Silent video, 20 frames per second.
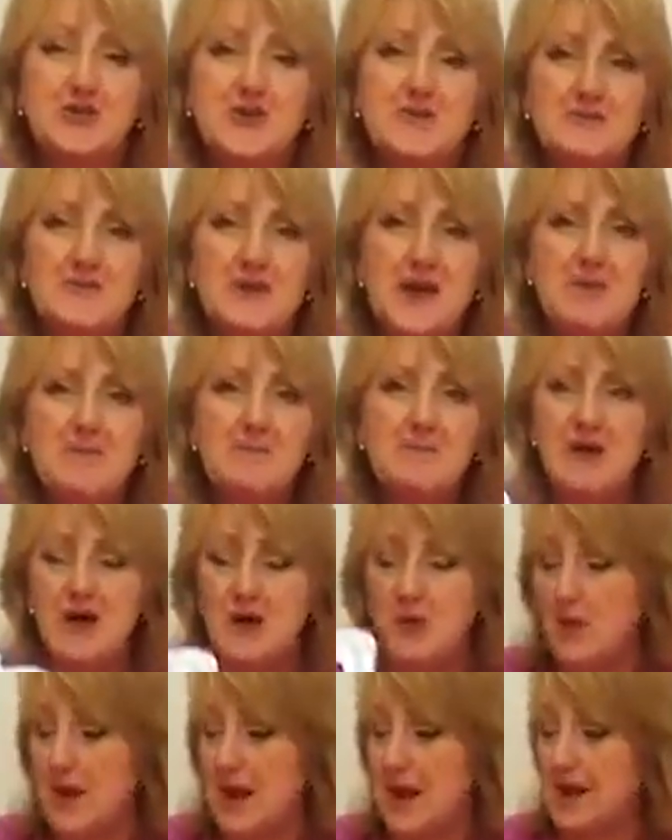And do you
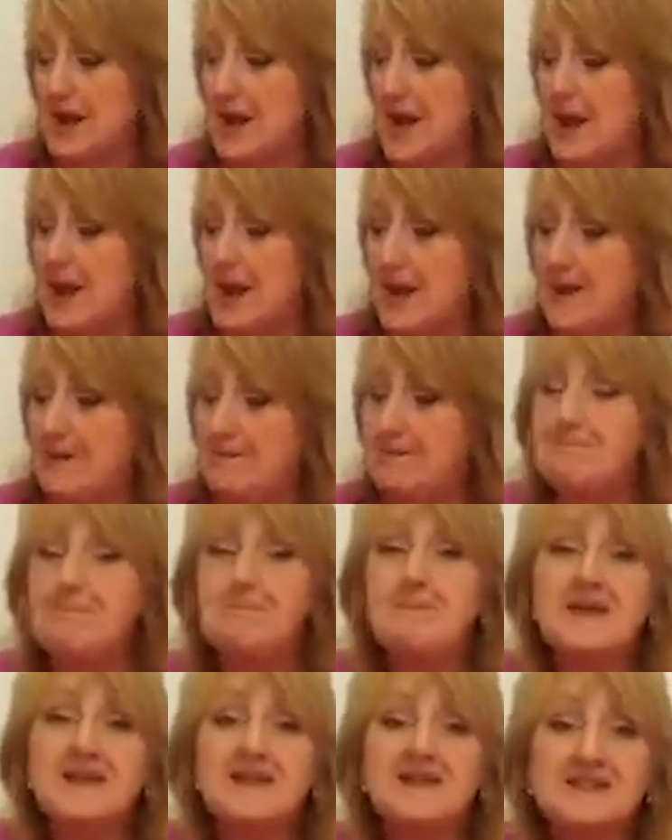remember when
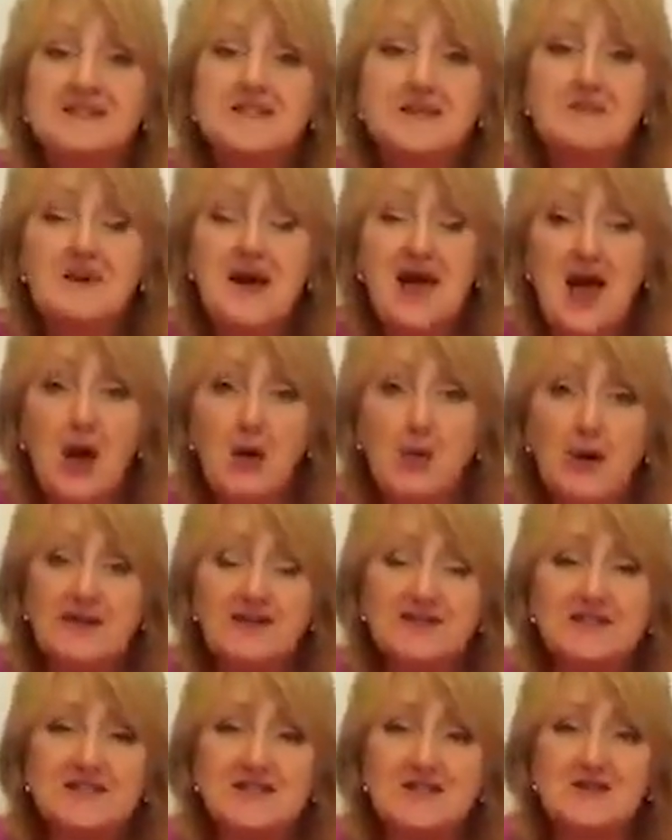Mr.
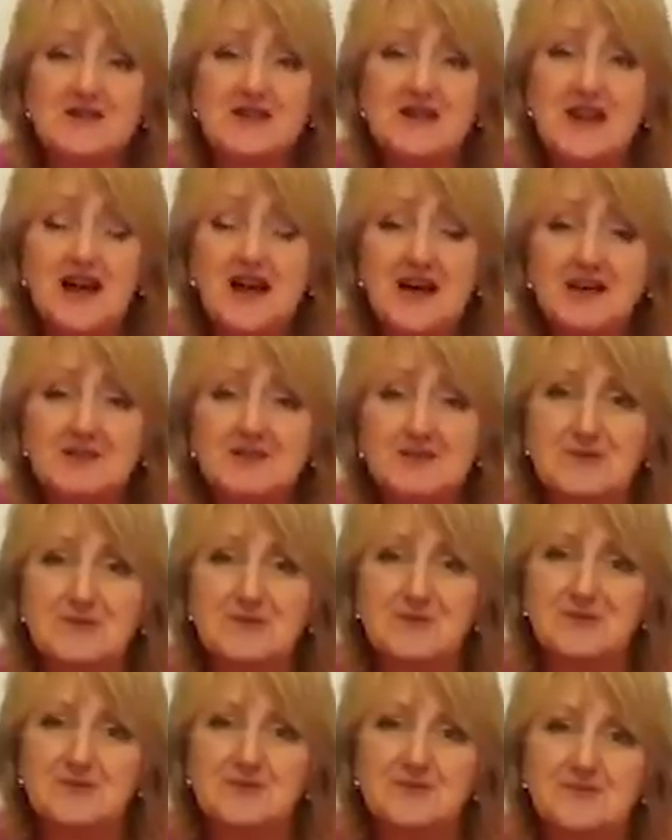Bear went into the
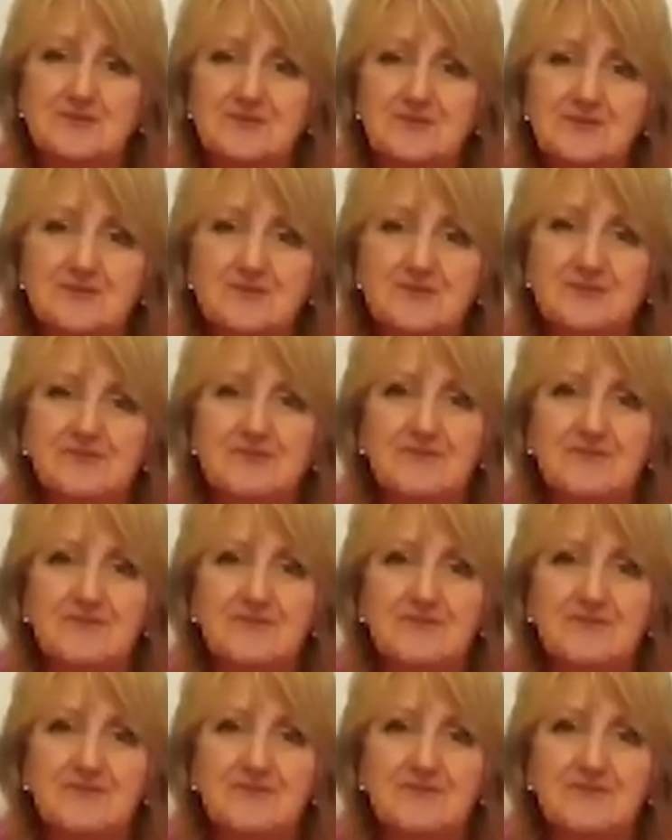garden?